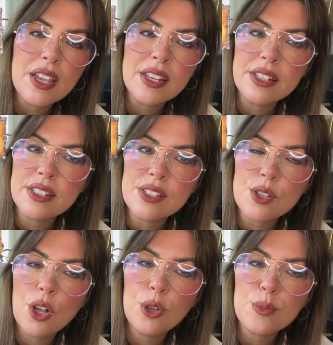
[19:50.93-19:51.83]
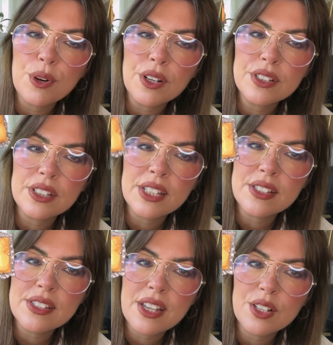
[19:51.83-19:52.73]
and it is hallmarked
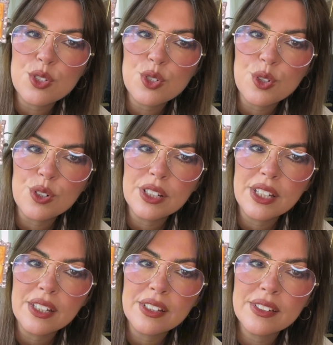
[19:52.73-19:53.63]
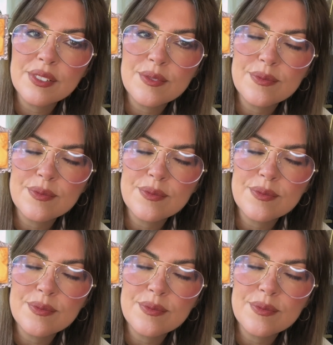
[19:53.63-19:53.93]
inside sterling.